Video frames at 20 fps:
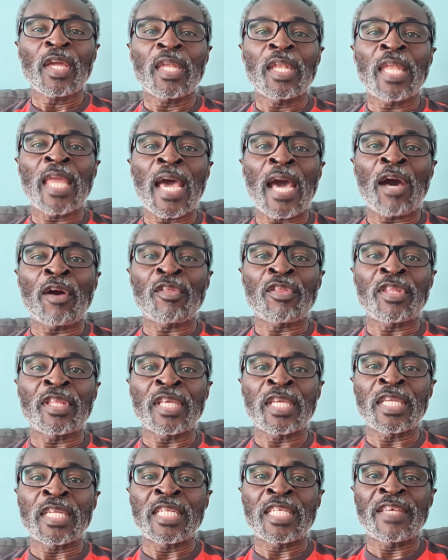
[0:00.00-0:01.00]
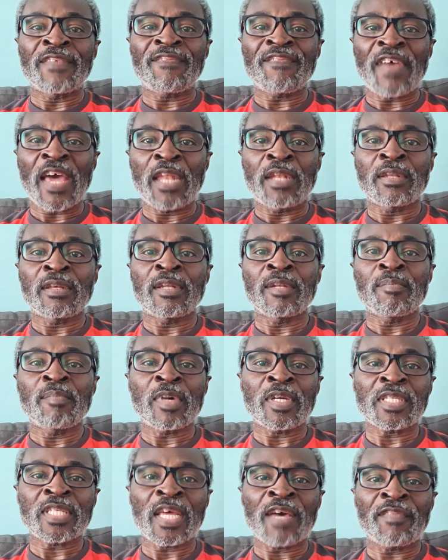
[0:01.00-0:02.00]
Now, the defendant
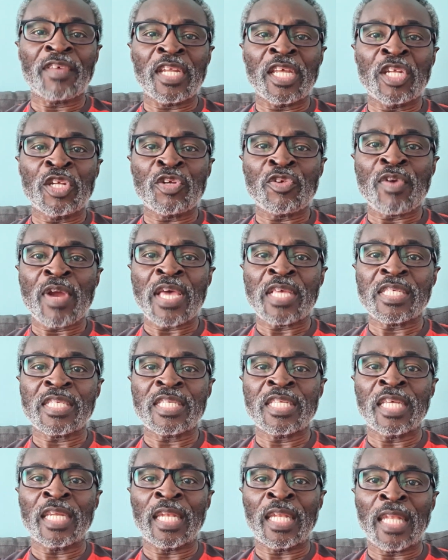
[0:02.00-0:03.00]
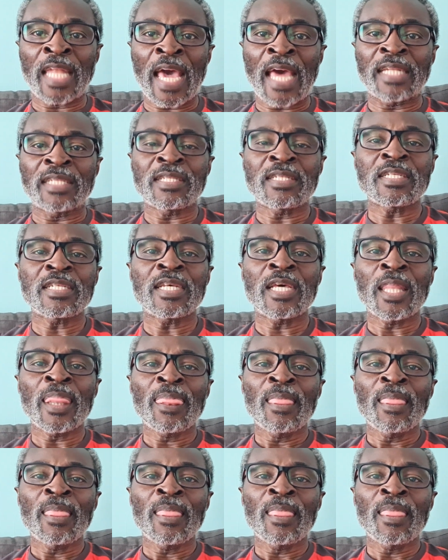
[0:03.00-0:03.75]
must have an interest in land,